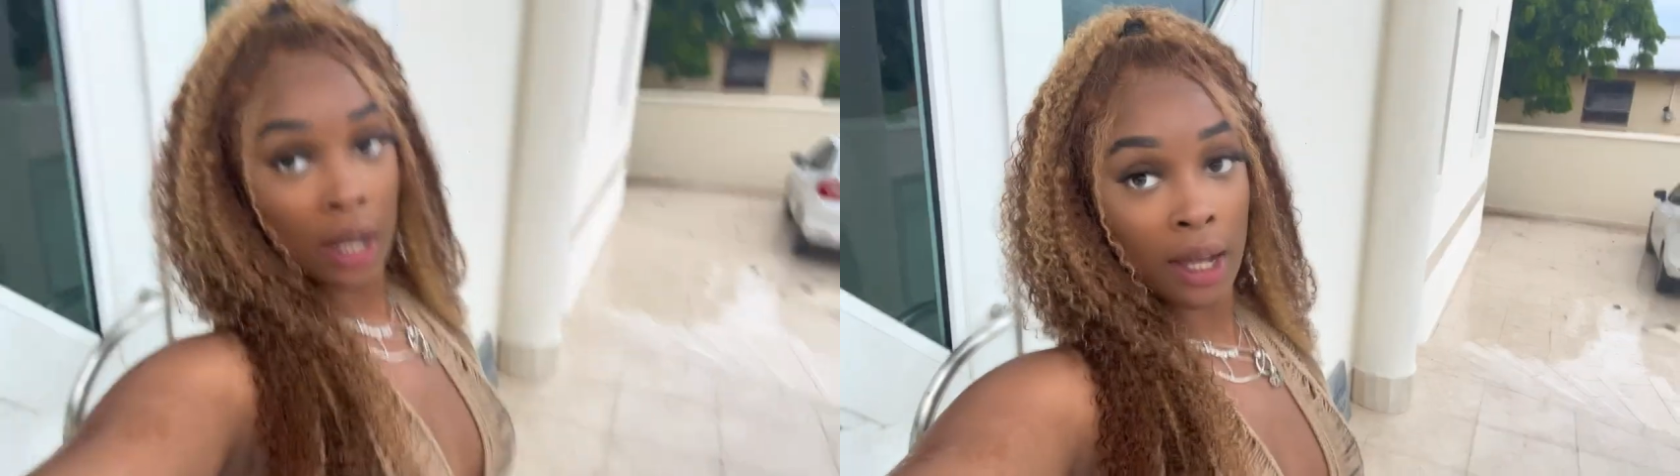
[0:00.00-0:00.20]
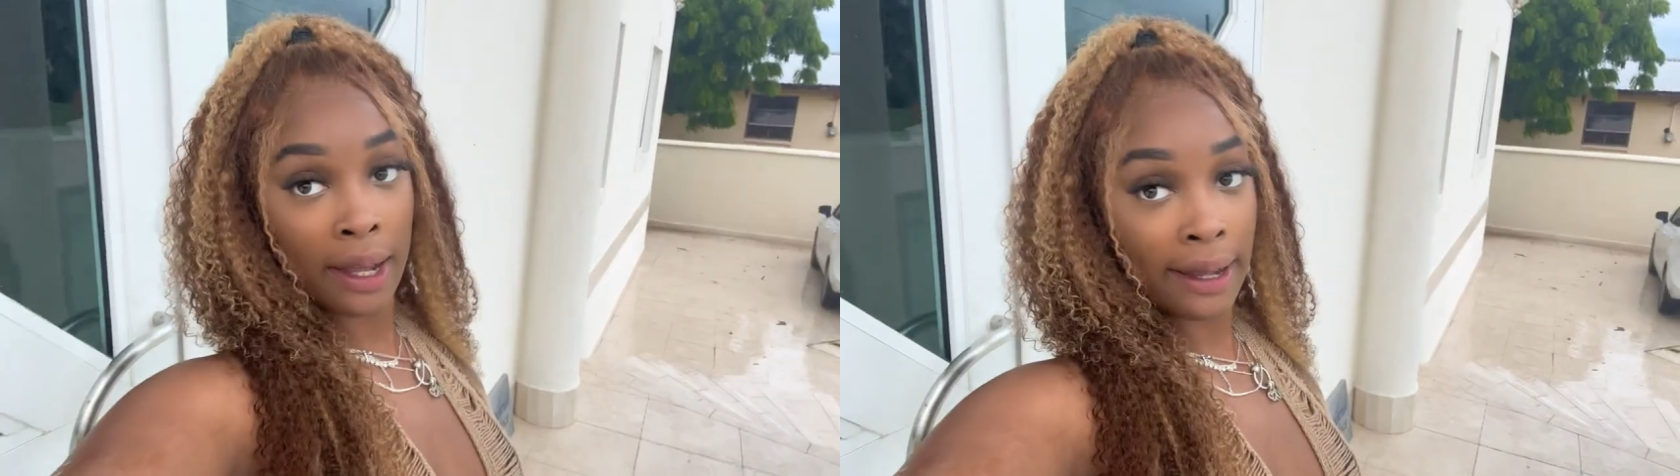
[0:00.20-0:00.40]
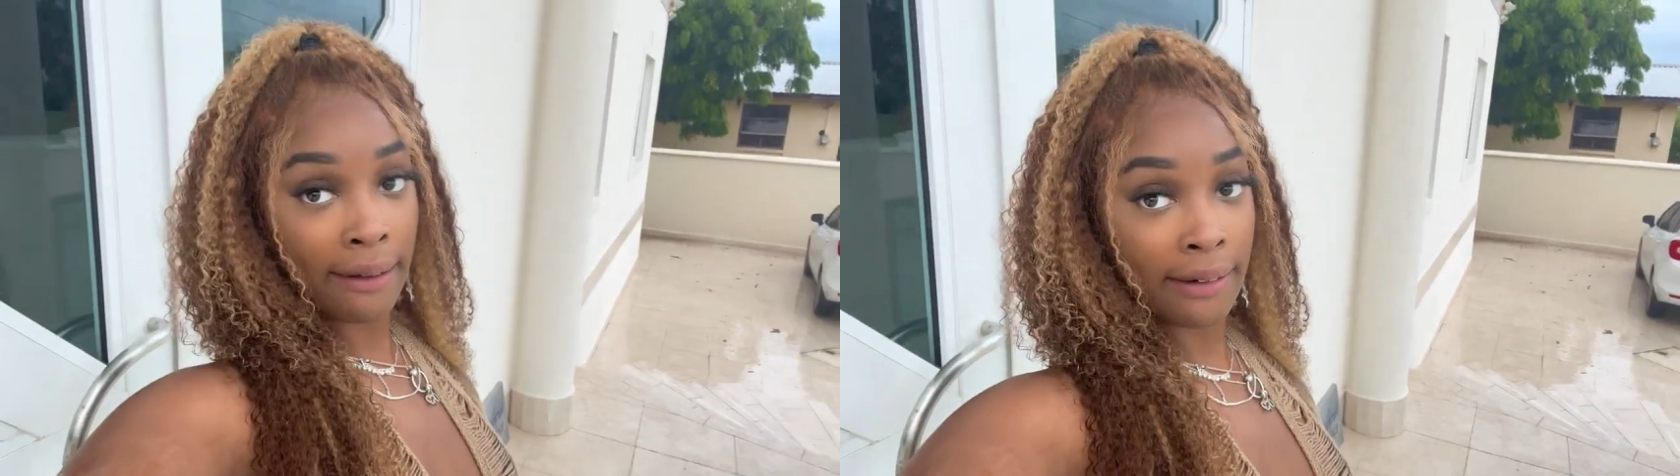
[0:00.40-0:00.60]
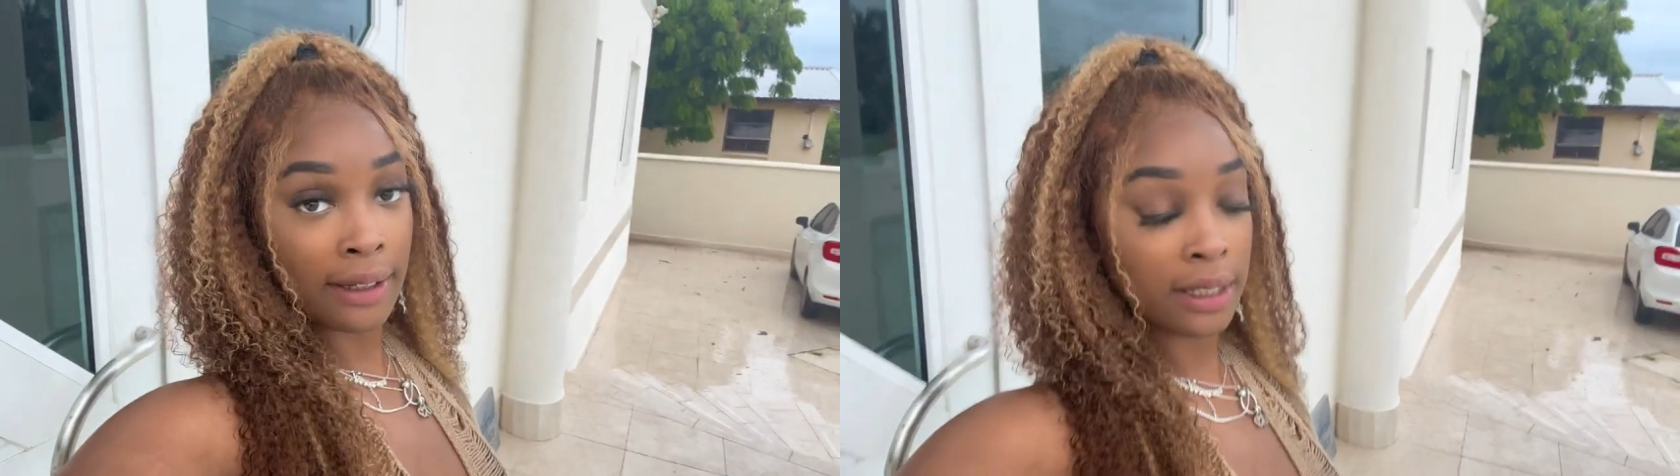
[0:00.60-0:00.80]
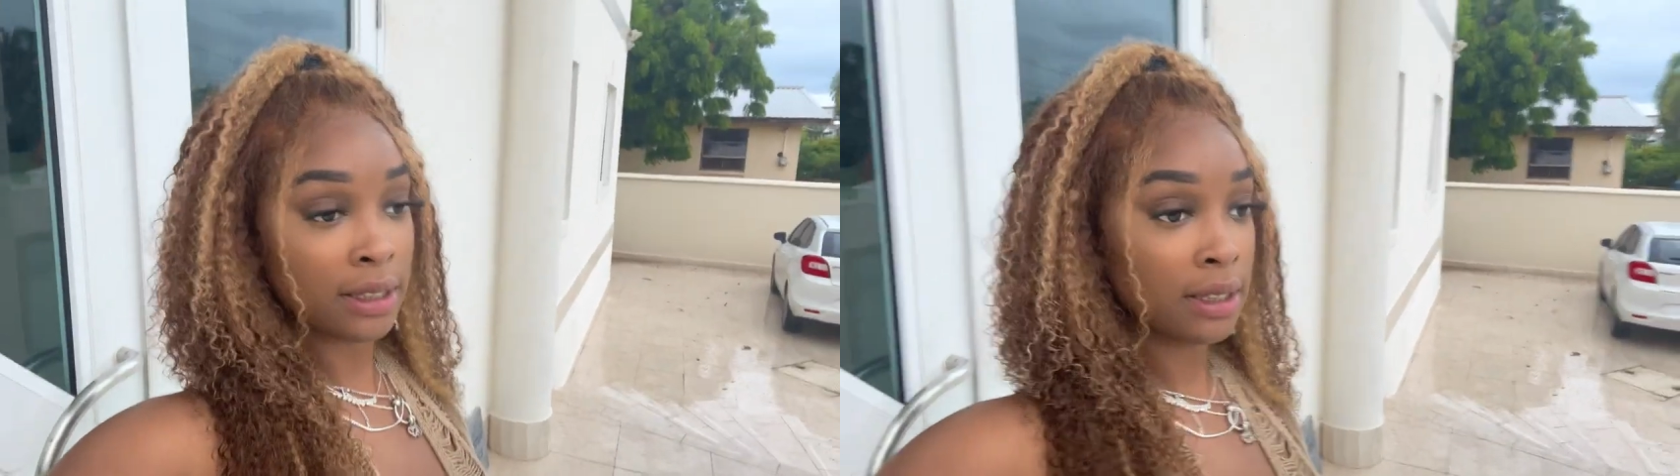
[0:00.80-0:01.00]
Hey
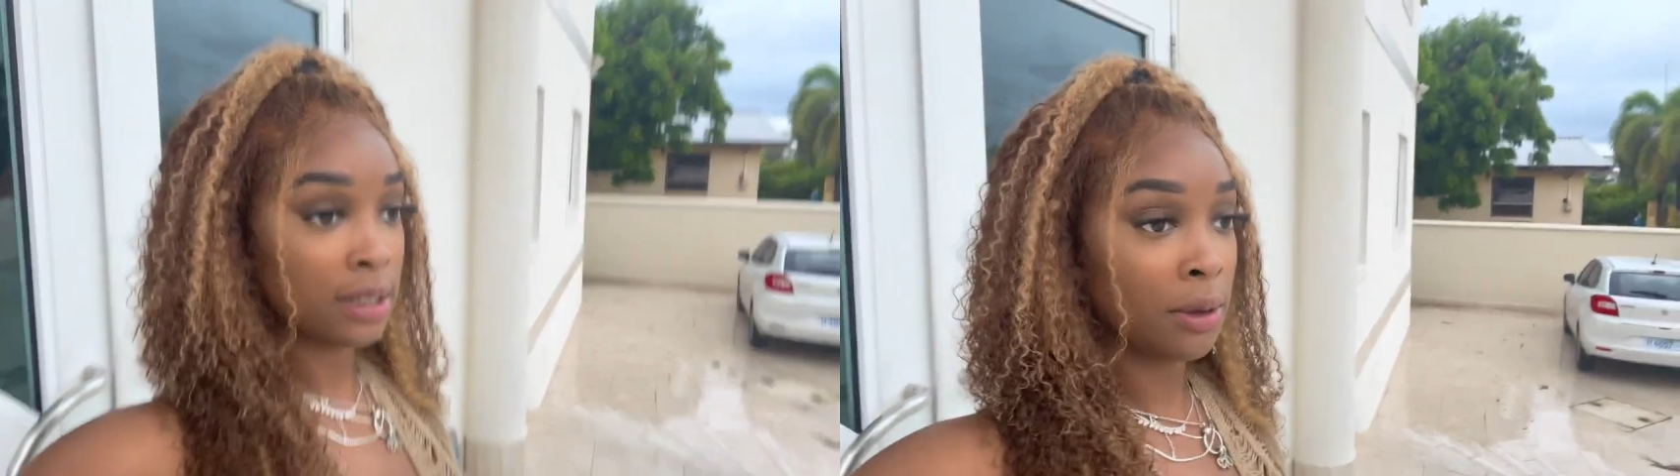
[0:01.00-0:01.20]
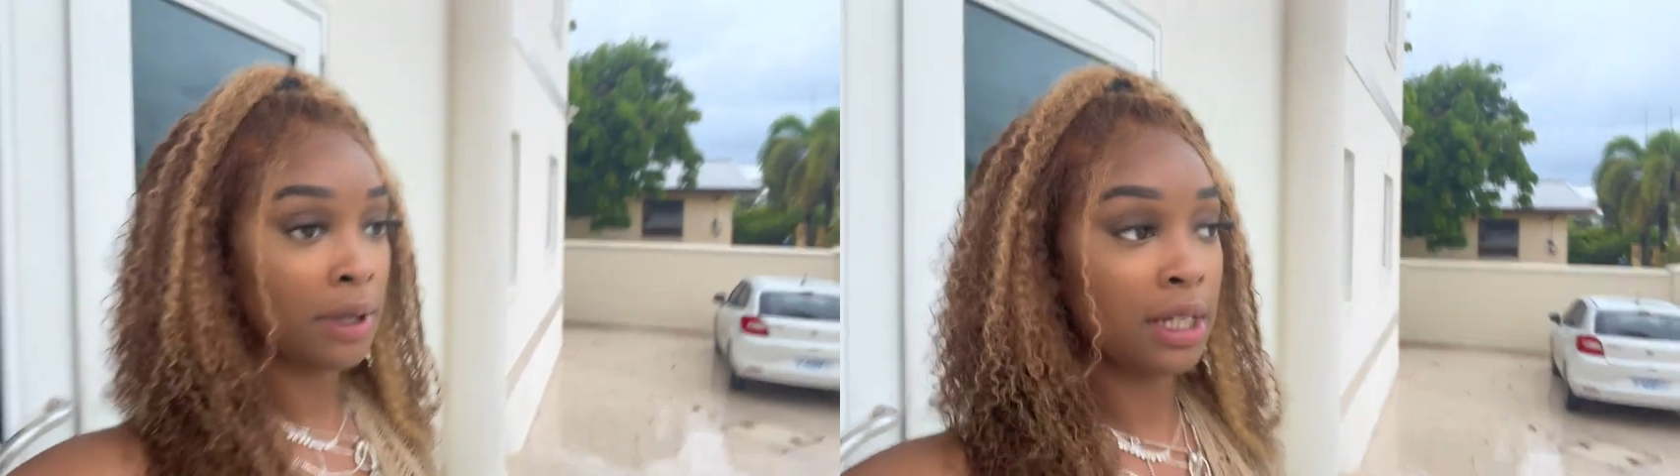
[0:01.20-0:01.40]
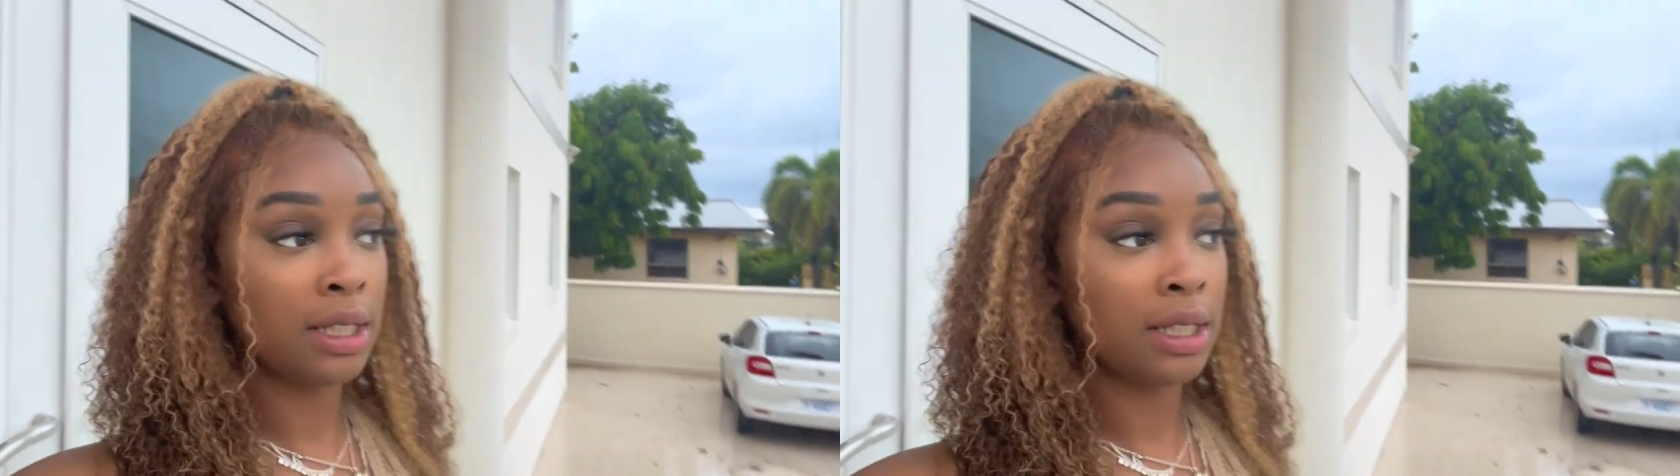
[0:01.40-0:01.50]
guys, so it